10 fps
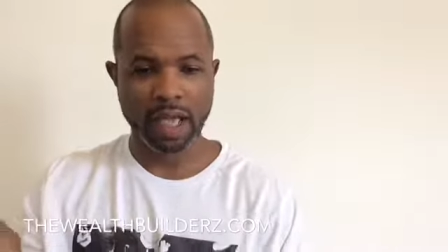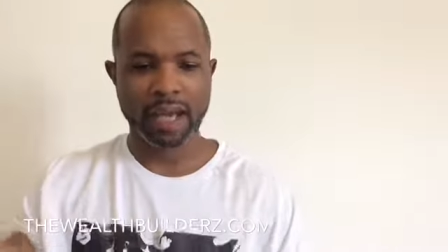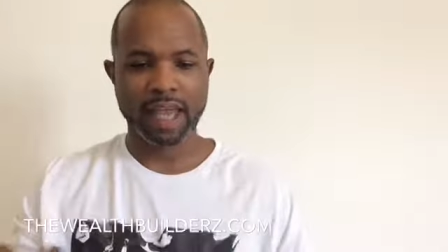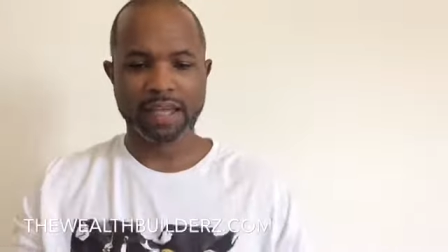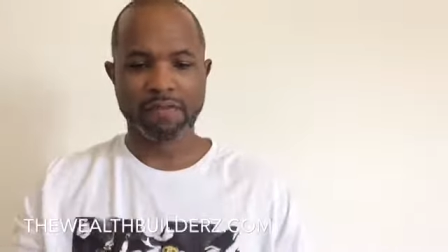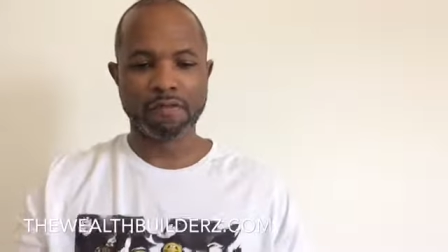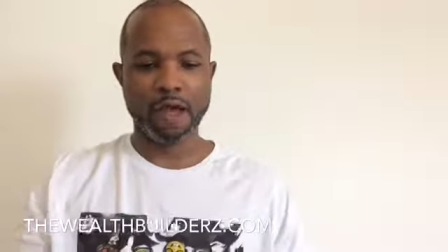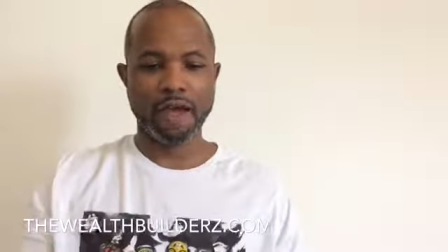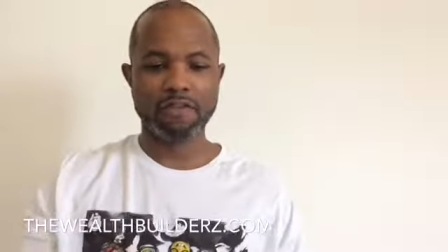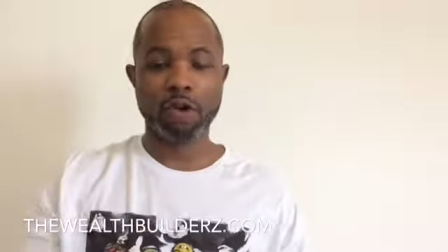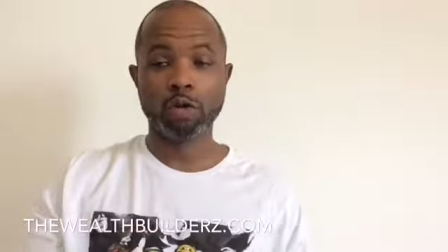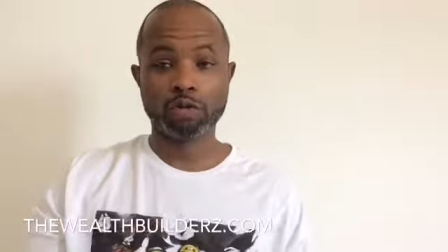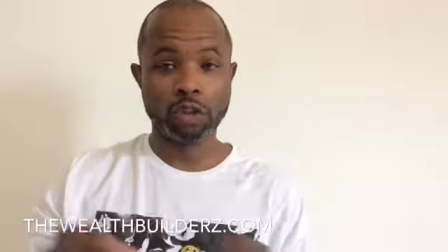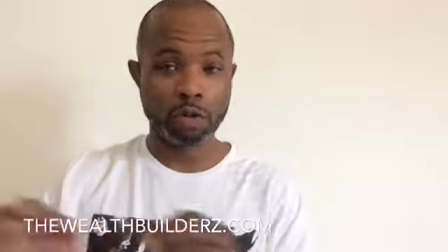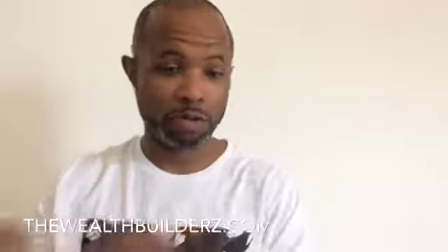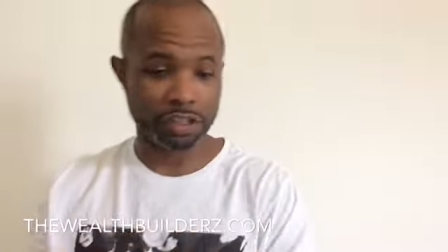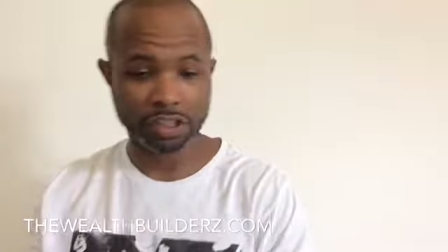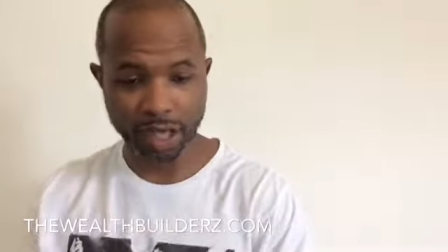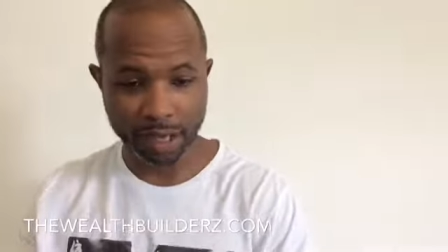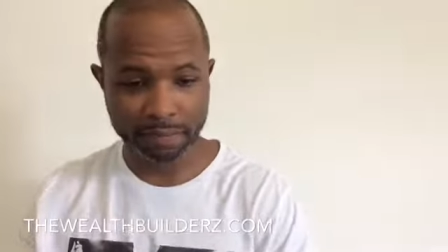Like if you have your own donut
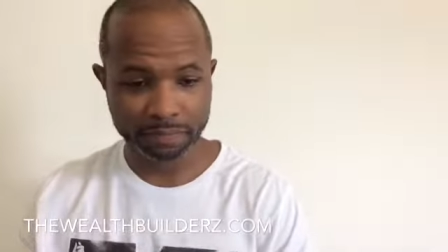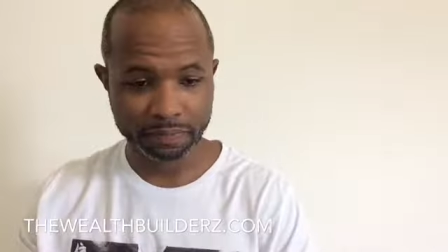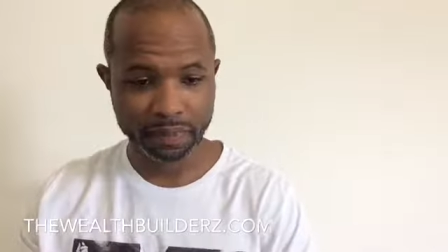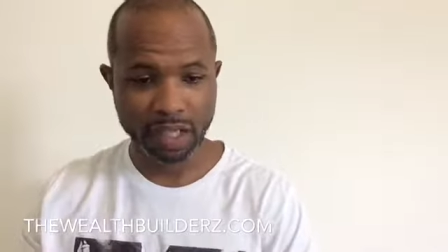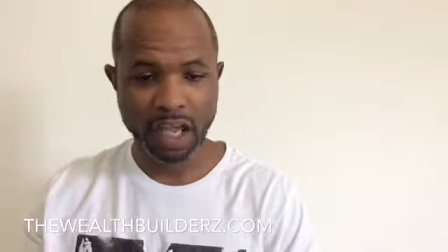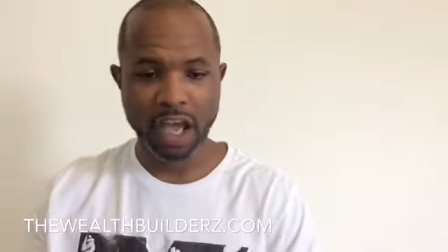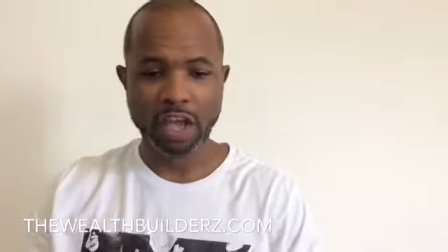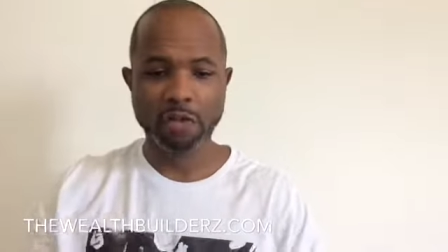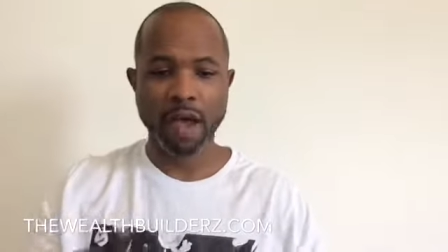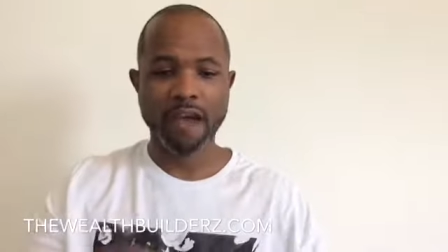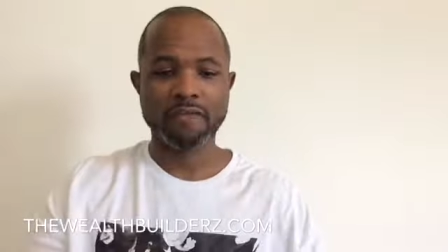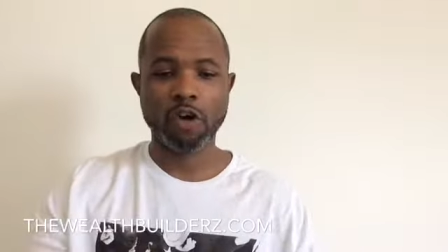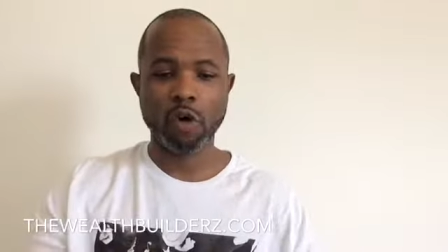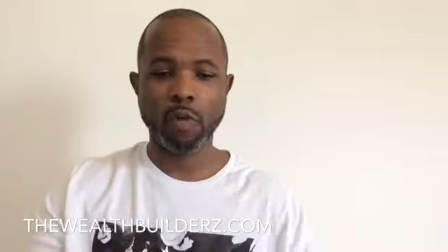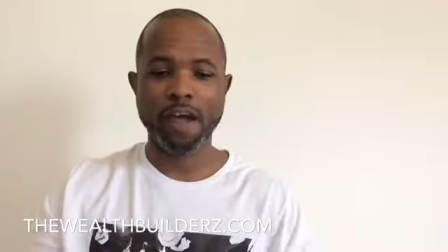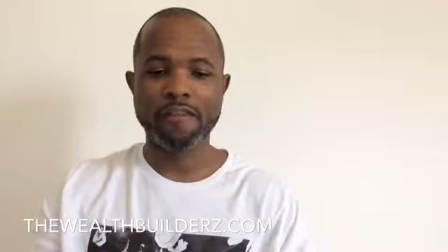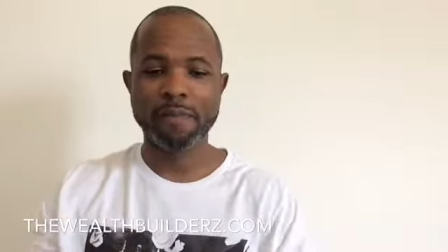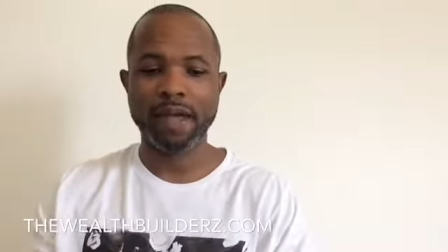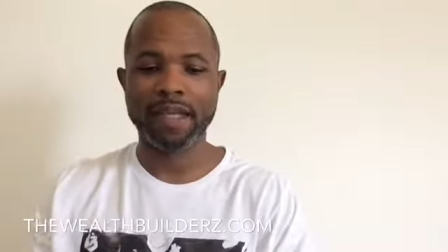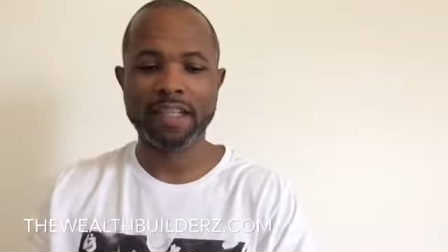shop and you have your own way of
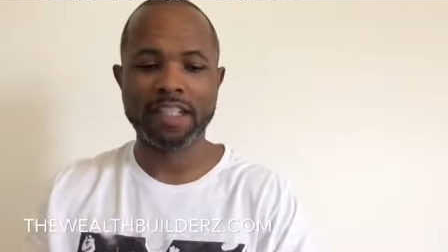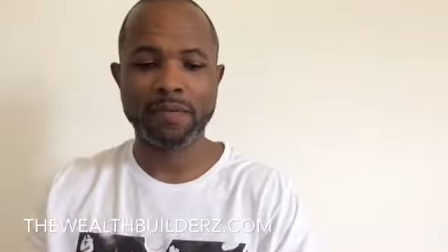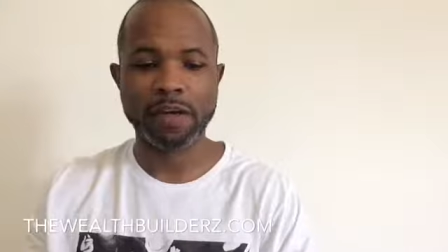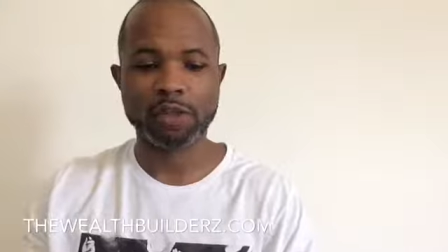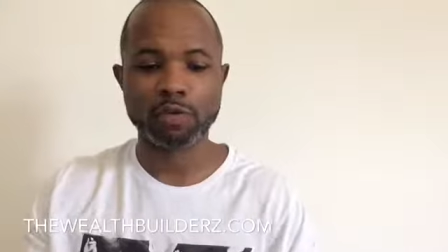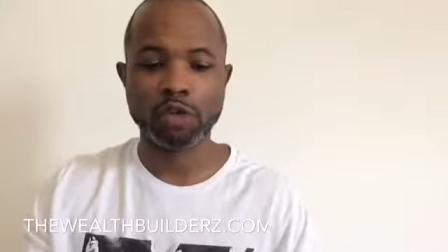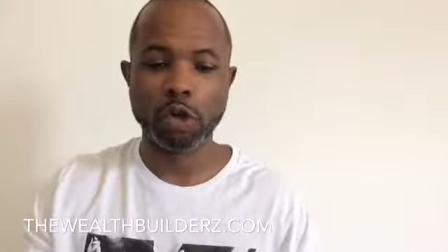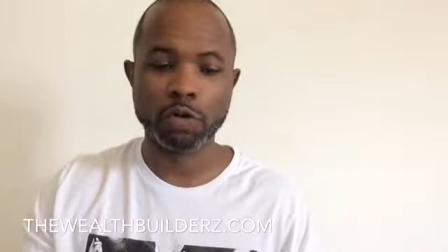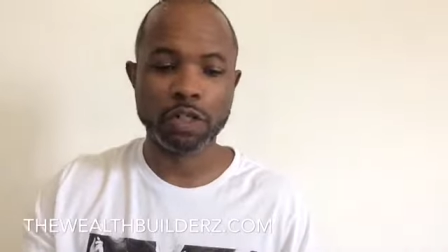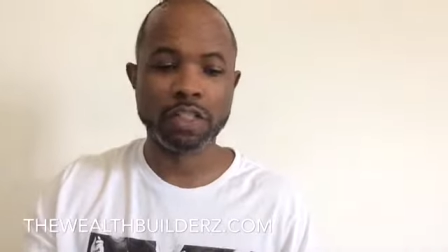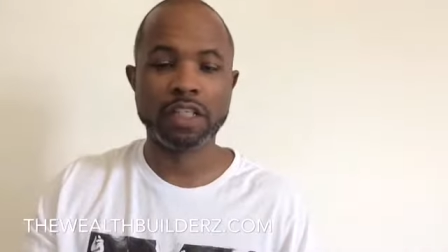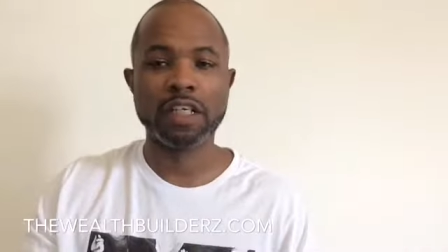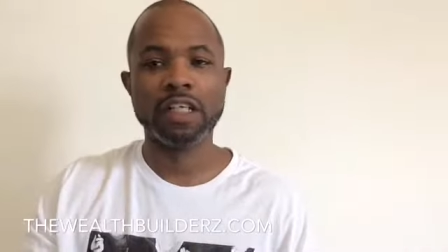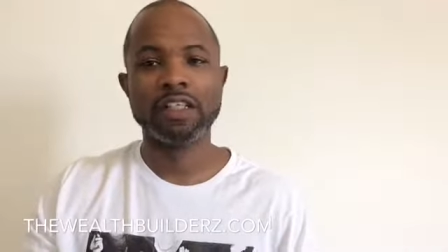making these special donuts,